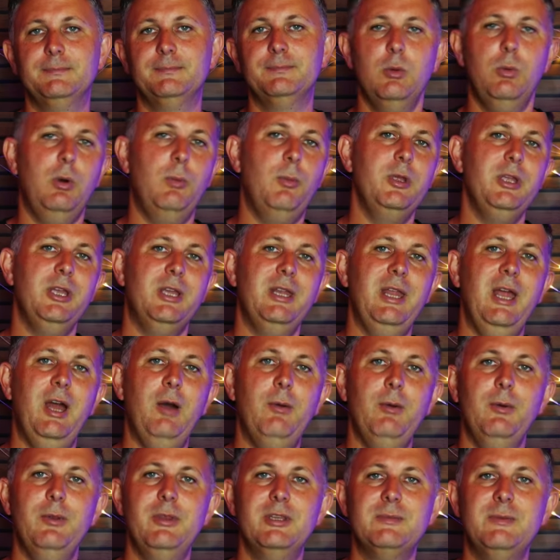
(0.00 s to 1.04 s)
So the one way you can
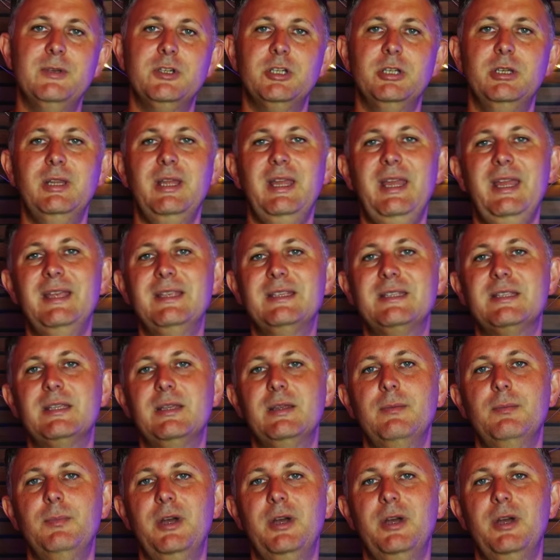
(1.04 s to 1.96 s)
help me with this mission is